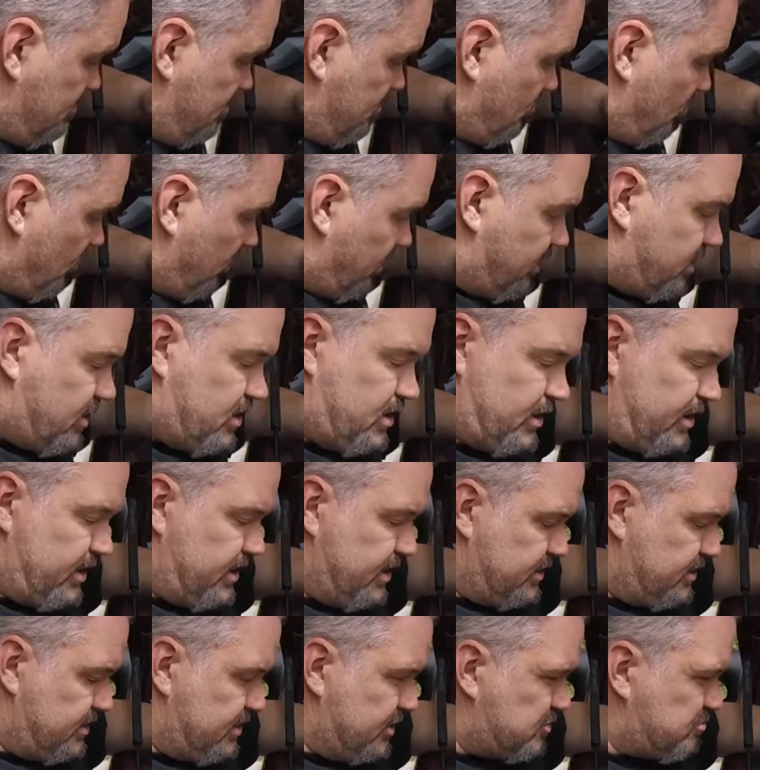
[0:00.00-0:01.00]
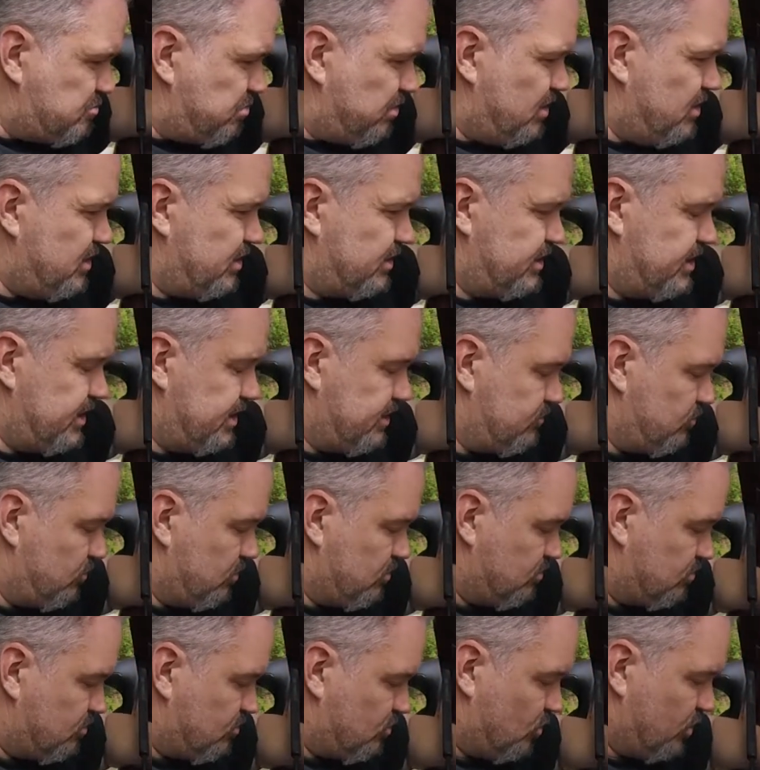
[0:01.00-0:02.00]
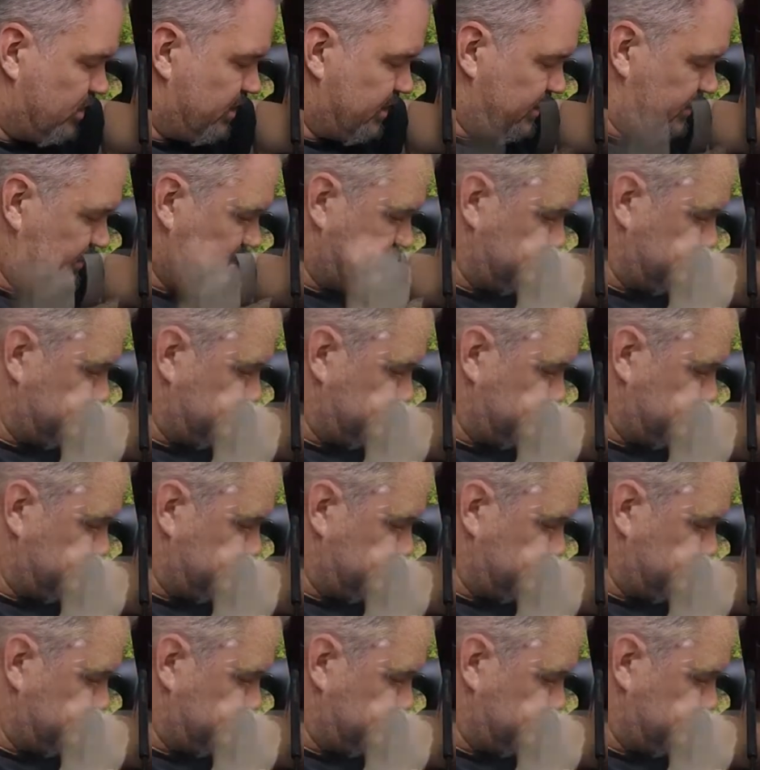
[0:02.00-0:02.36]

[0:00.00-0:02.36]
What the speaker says: we're gonna get this plugged in real quick.